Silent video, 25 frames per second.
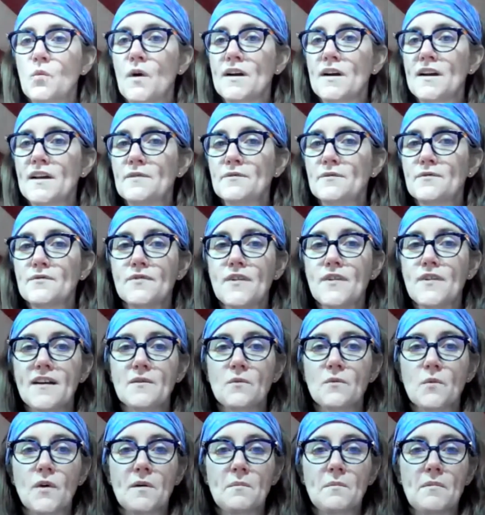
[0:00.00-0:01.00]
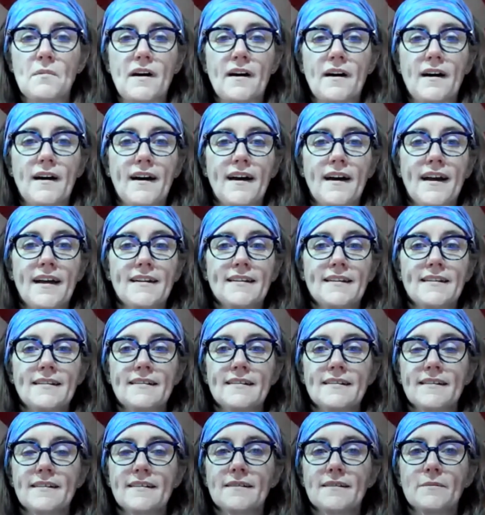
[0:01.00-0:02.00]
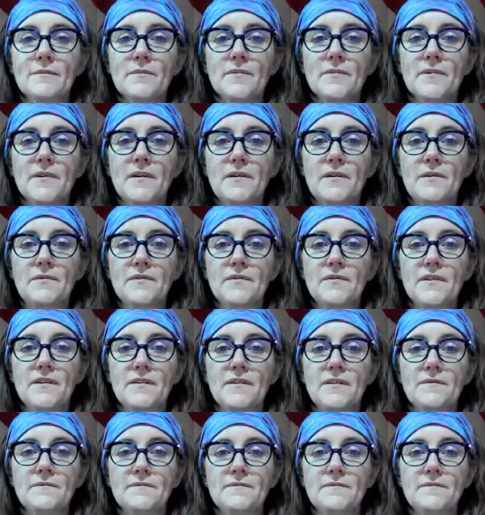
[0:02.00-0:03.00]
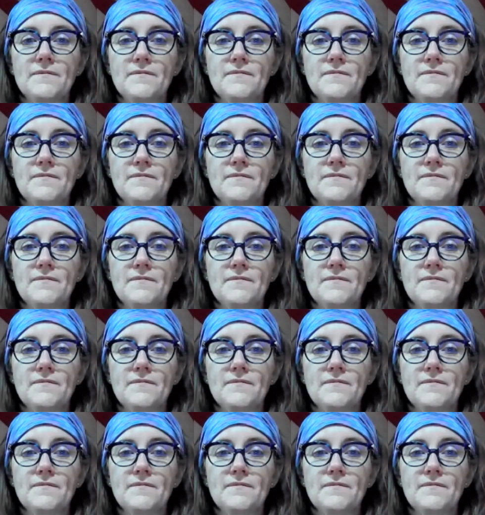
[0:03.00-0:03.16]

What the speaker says: one in front, one behind. Beautiful.